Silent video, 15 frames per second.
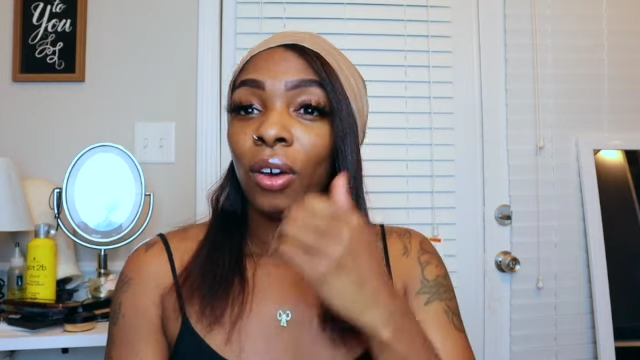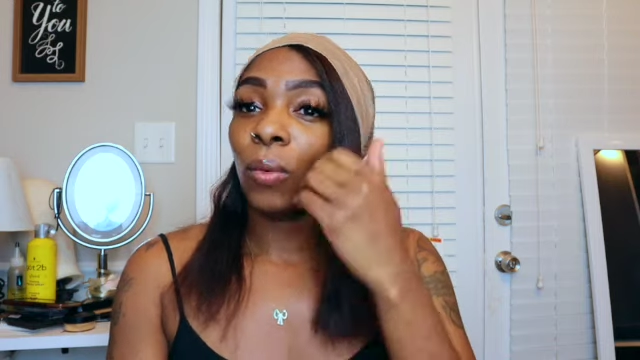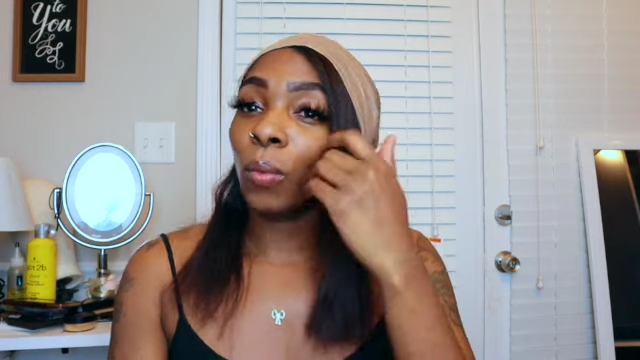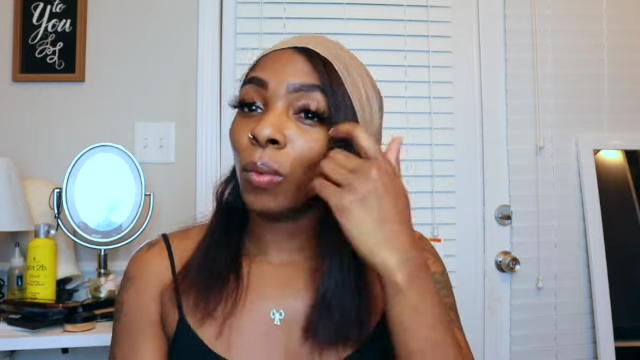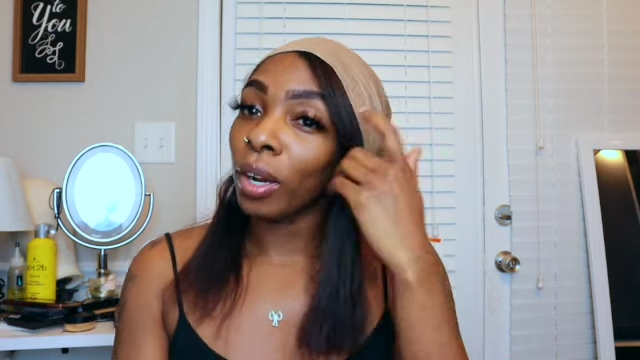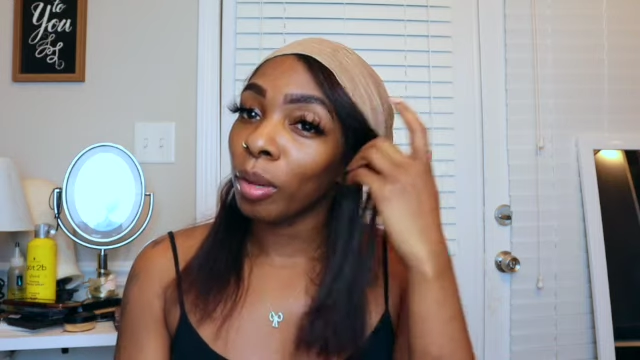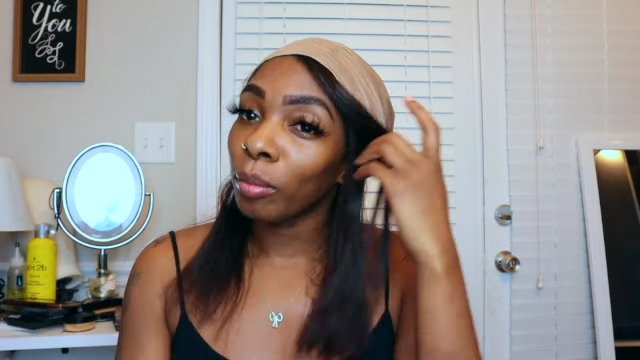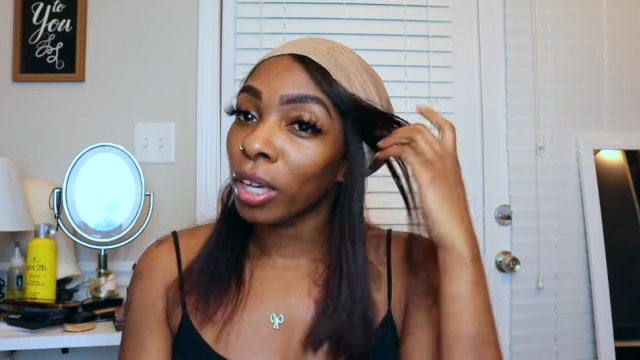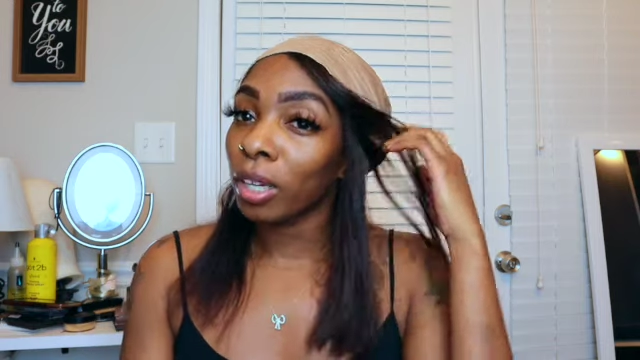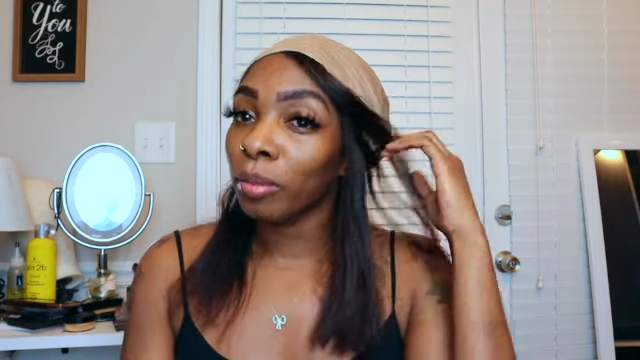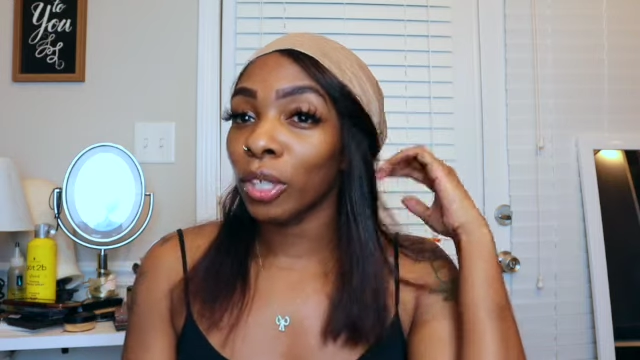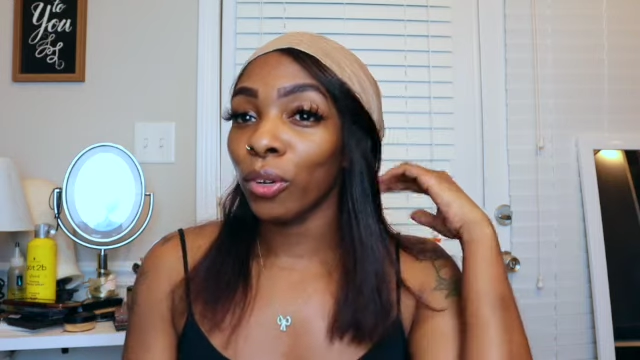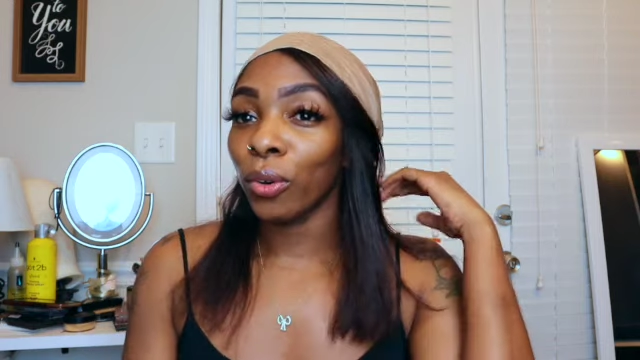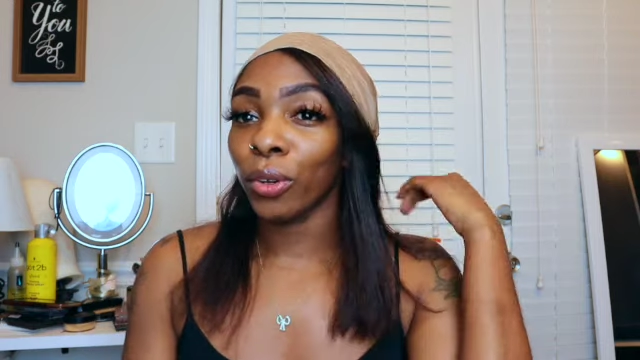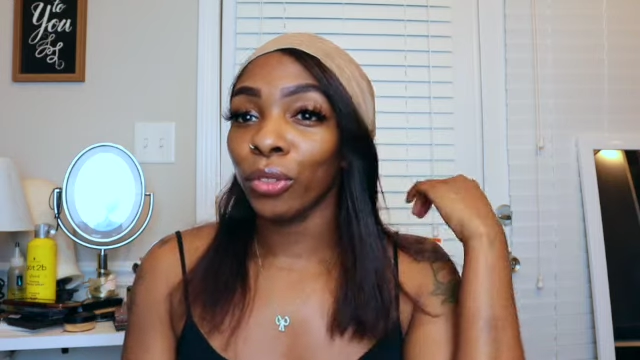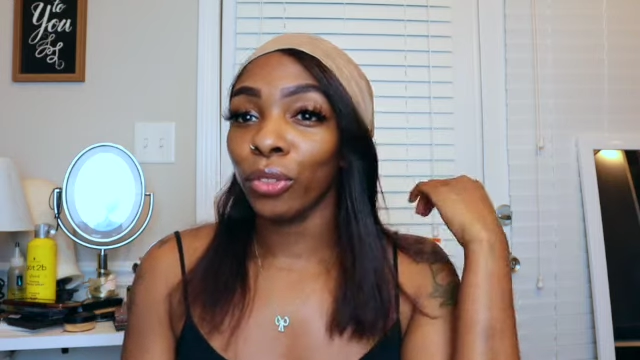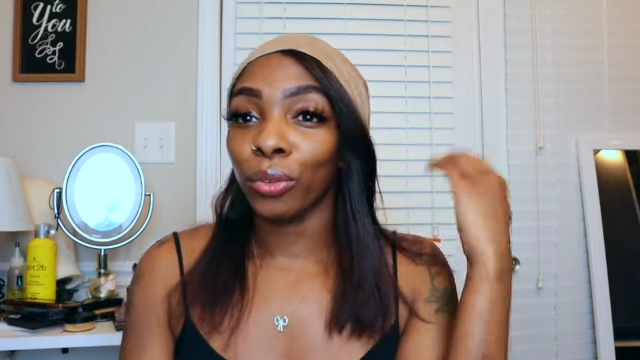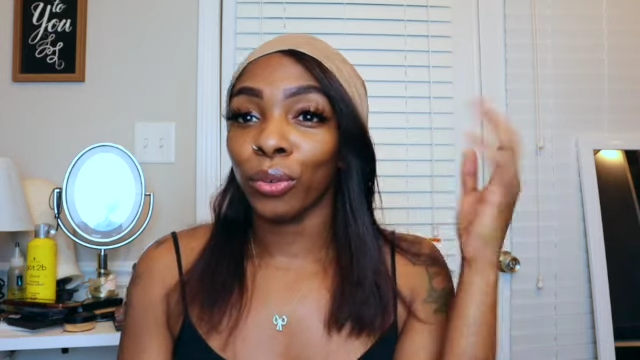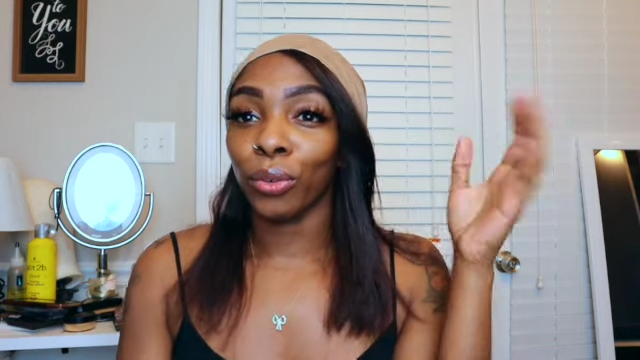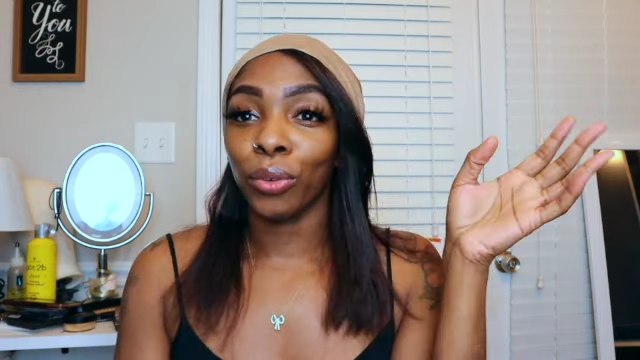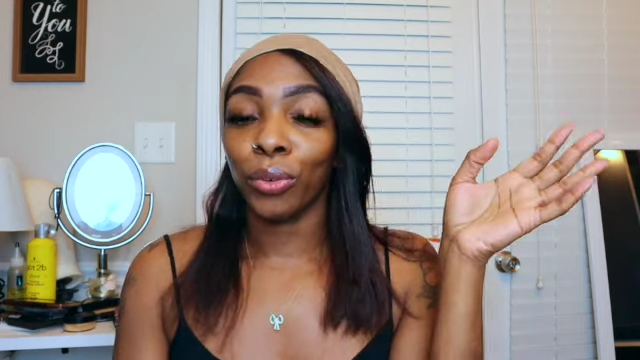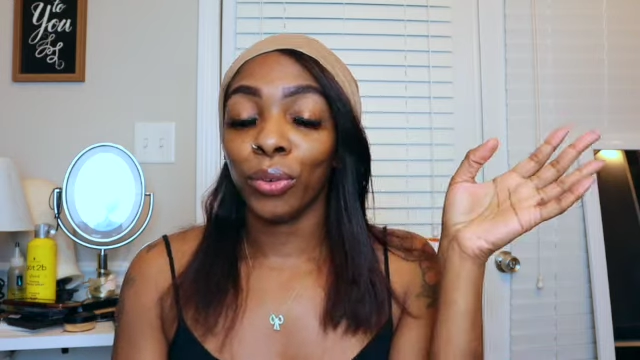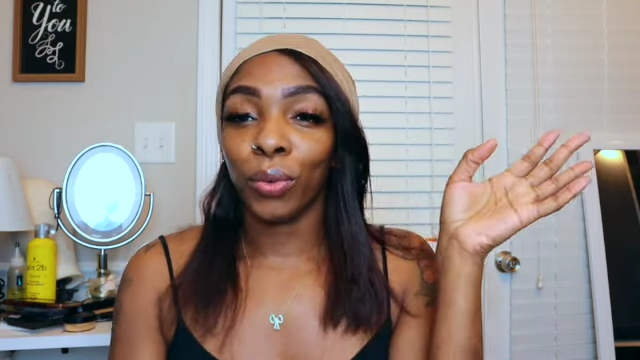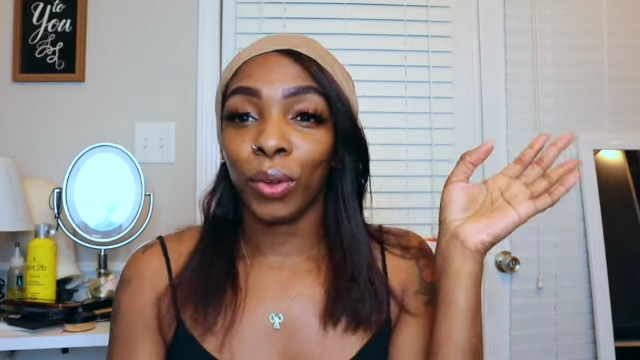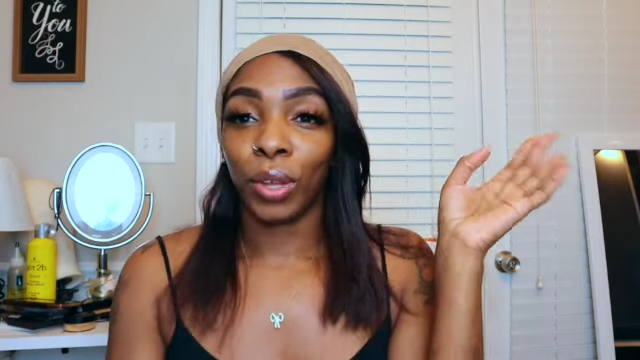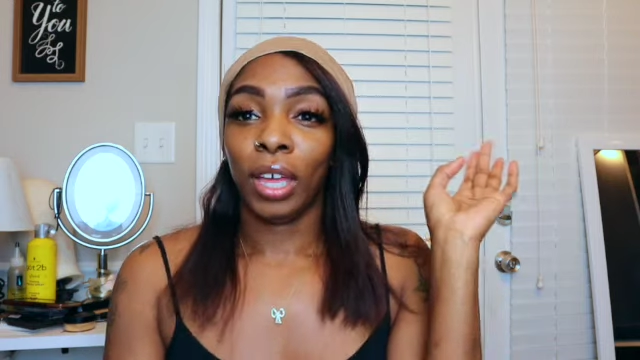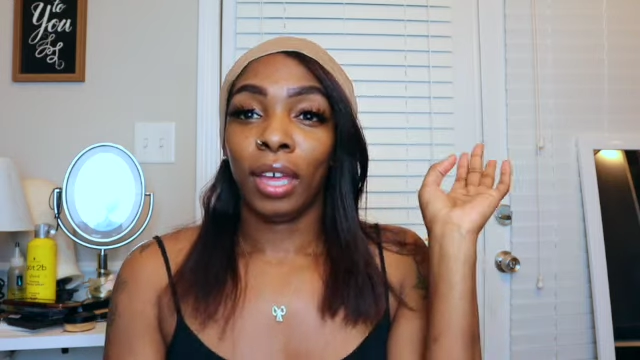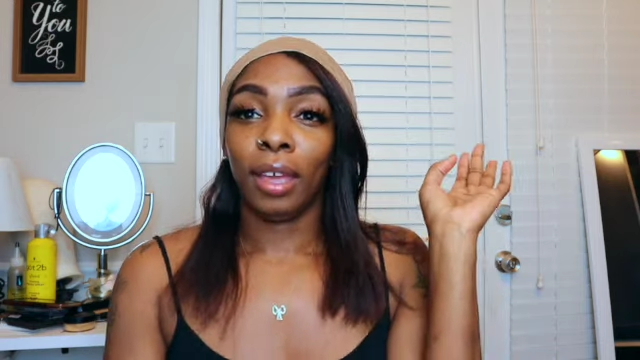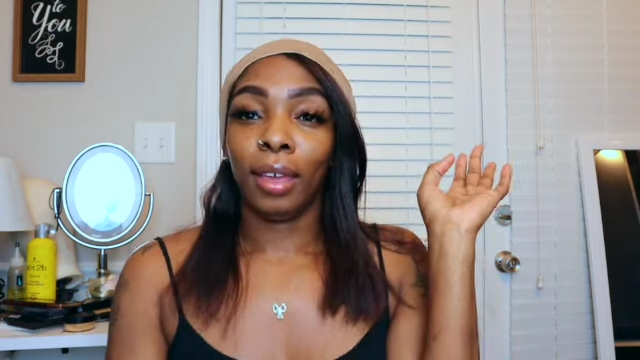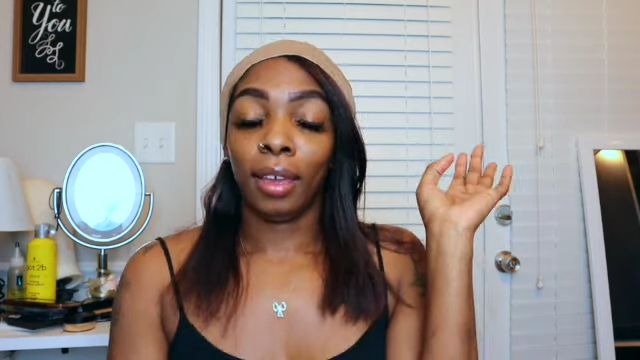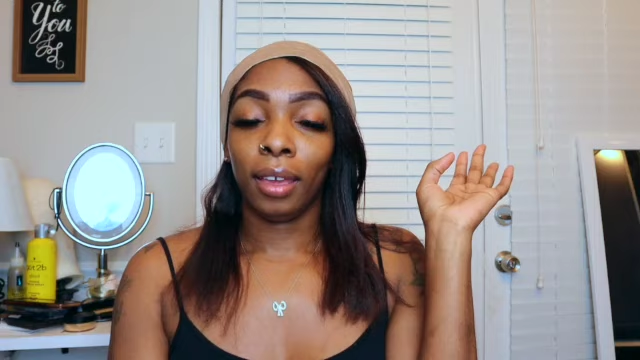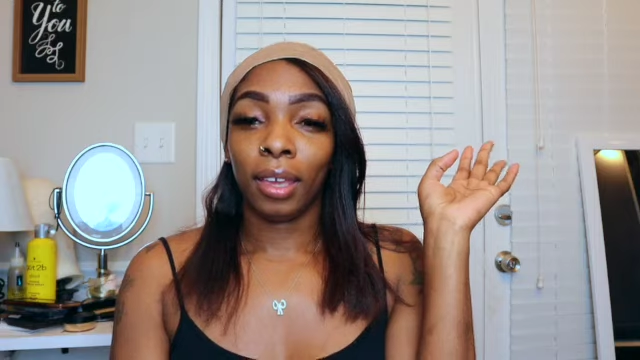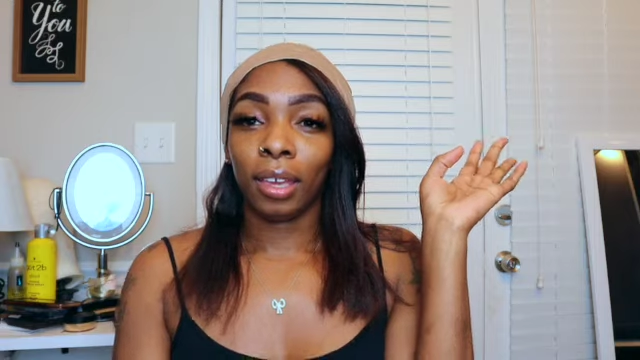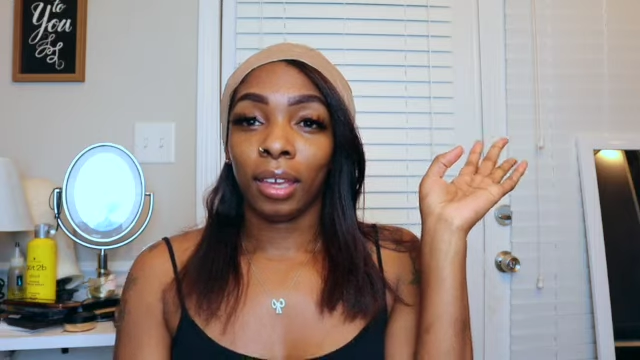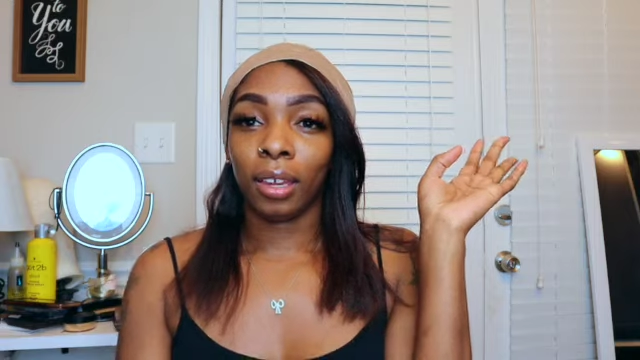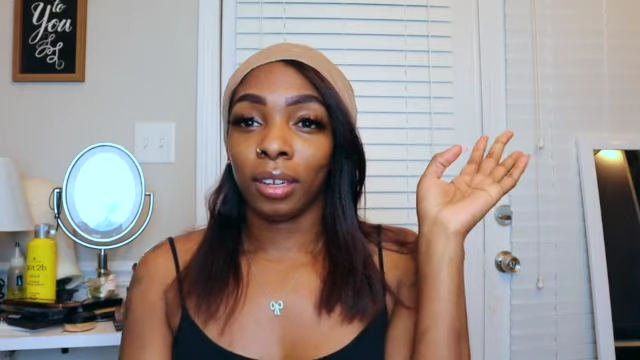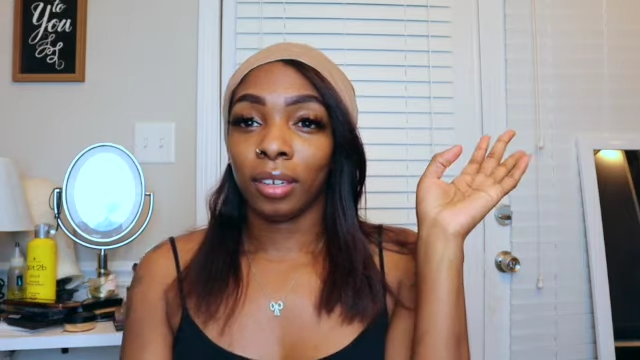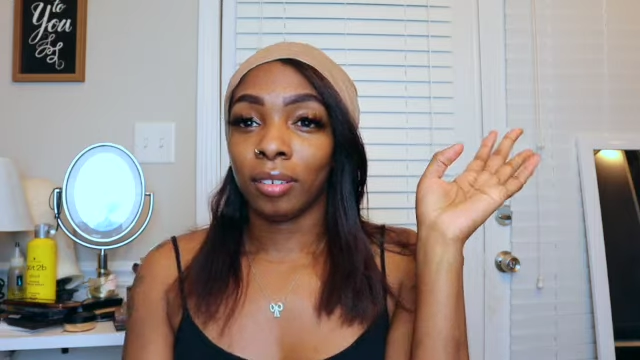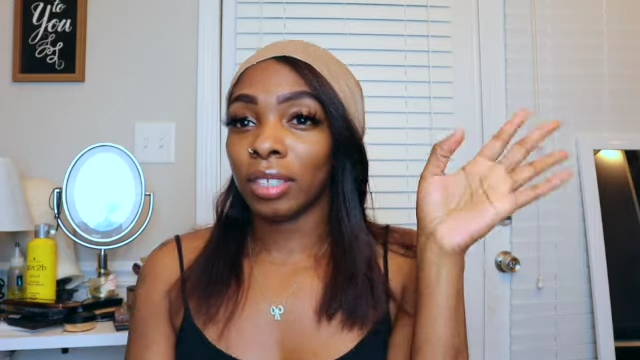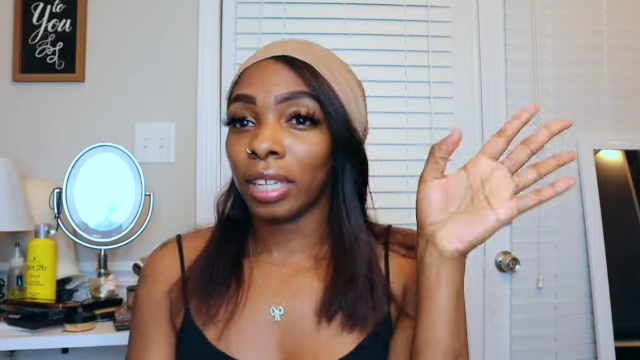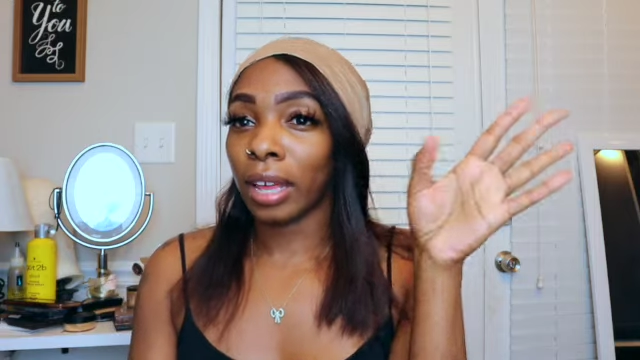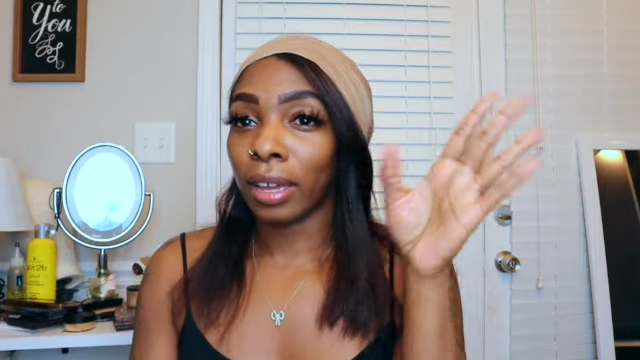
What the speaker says: what I'm going to be going through, and